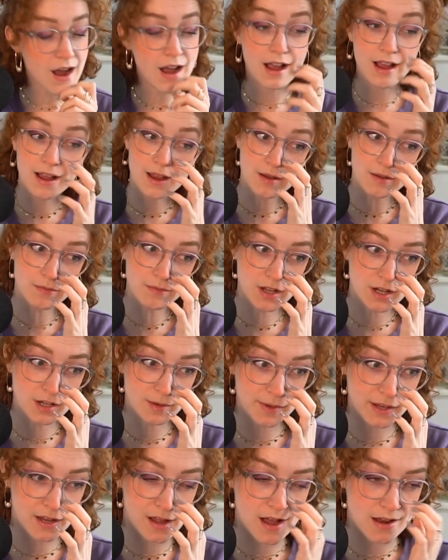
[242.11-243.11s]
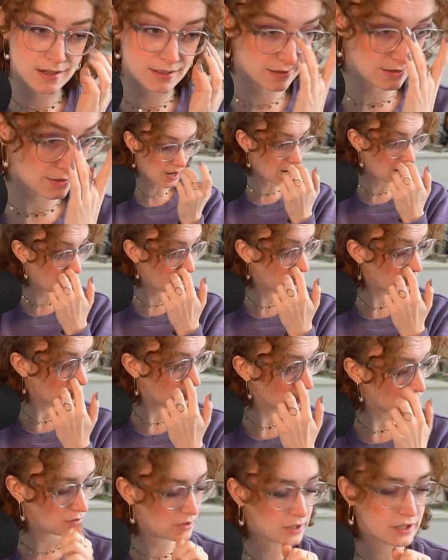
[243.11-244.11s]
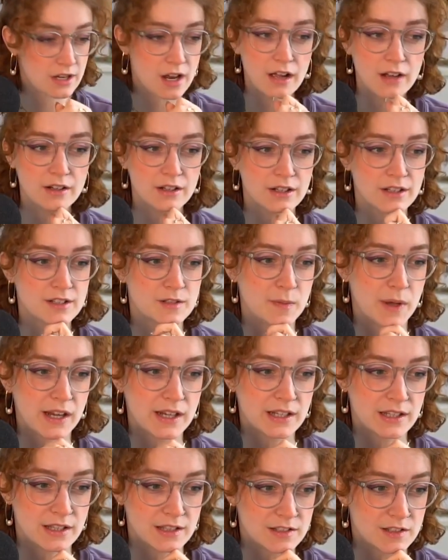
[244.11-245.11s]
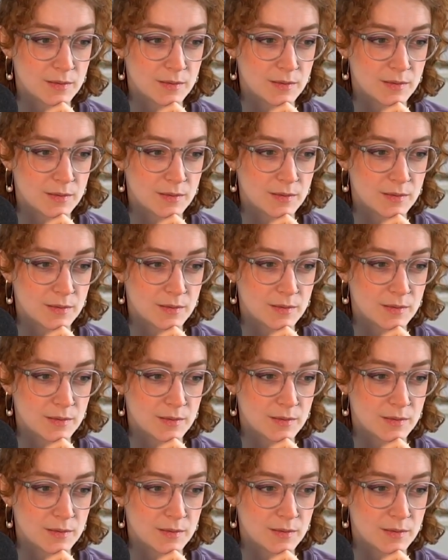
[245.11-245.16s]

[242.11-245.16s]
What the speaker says: I'm gonna be honest. I did not expect this